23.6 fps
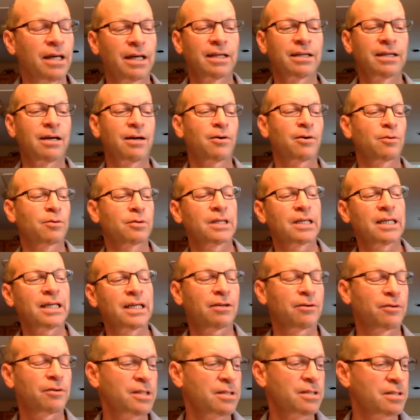Now, you
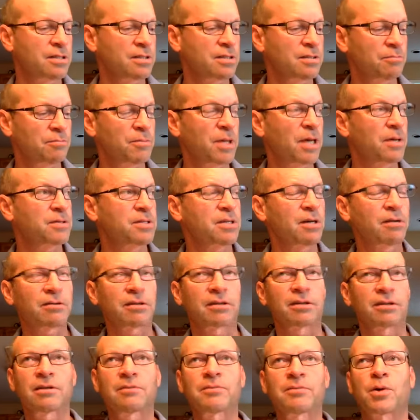know, this is may sound a
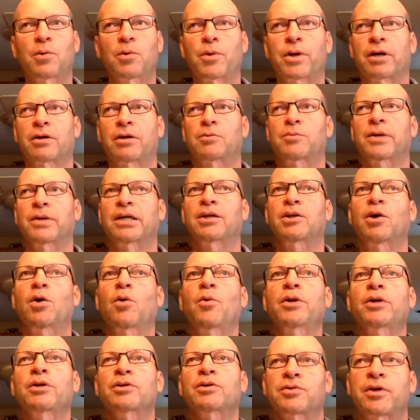little bit weird, but you know,
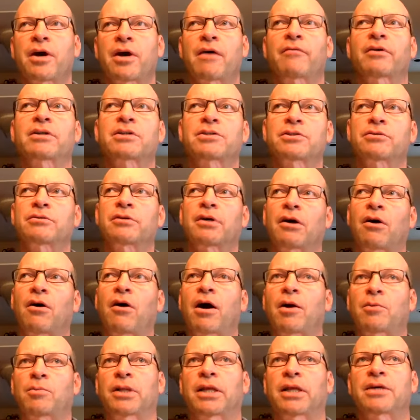when you're traveling to a
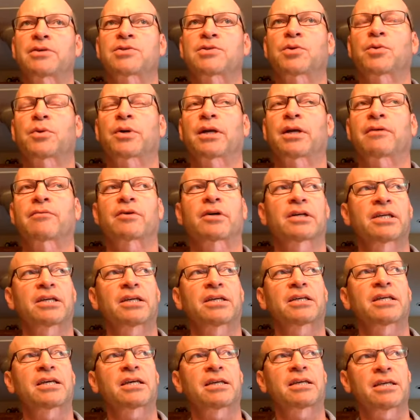hot place or whatever, you,
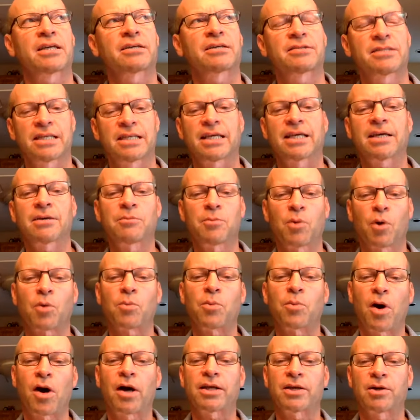you, you get more
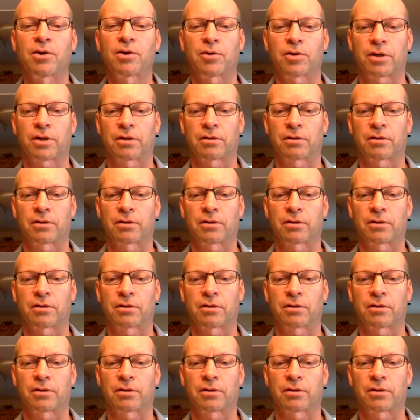body odor,